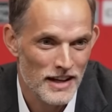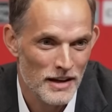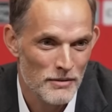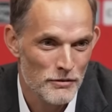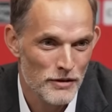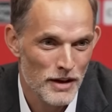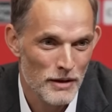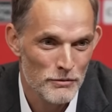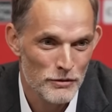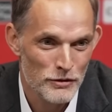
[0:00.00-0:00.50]

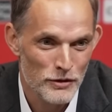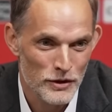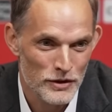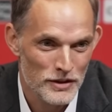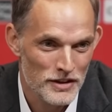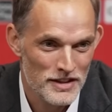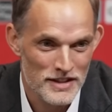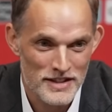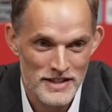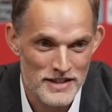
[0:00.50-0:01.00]
I'm up for
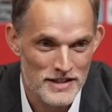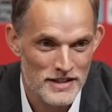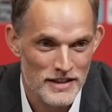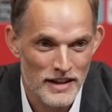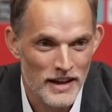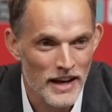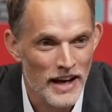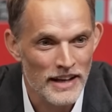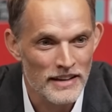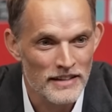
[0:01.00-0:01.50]
these
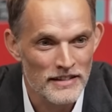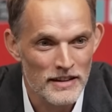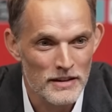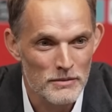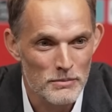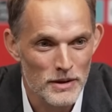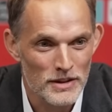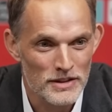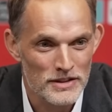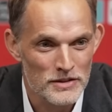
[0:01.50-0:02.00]
uh,
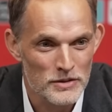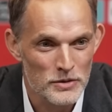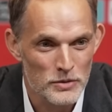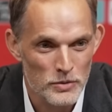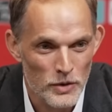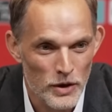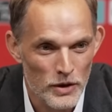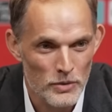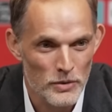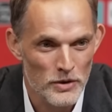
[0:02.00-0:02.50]
18 months to
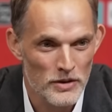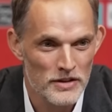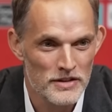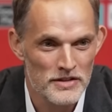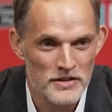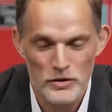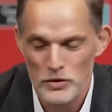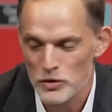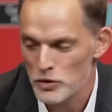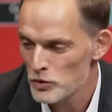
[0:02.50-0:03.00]
work with
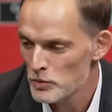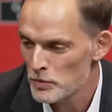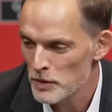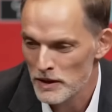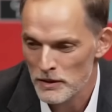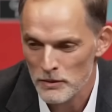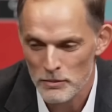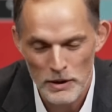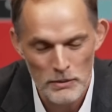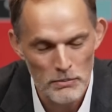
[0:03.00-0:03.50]
this group
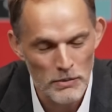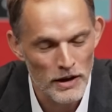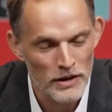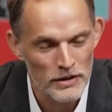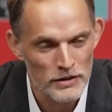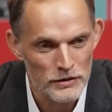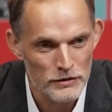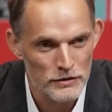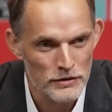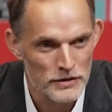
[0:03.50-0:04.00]
and be
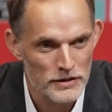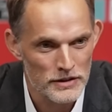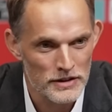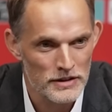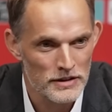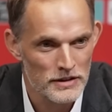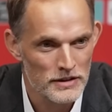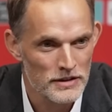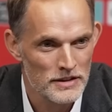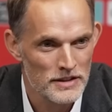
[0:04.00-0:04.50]
part of uh,
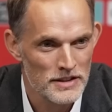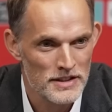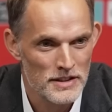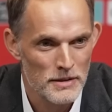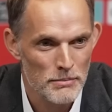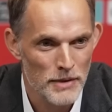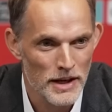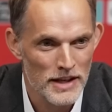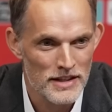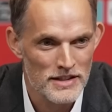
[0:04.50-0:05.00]
this
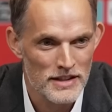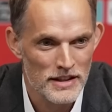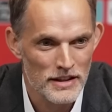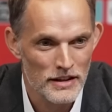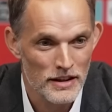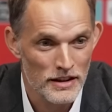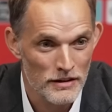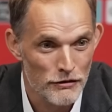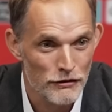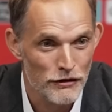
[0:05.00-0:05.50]

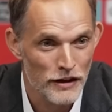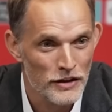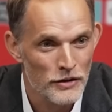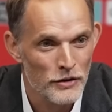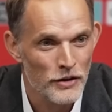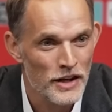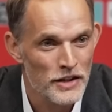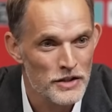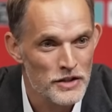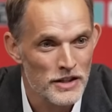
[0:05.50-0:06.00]
amazing uh,
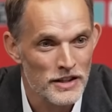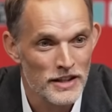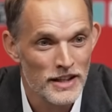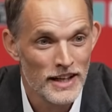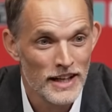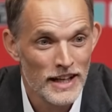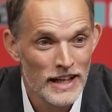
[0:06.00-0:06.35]
federation.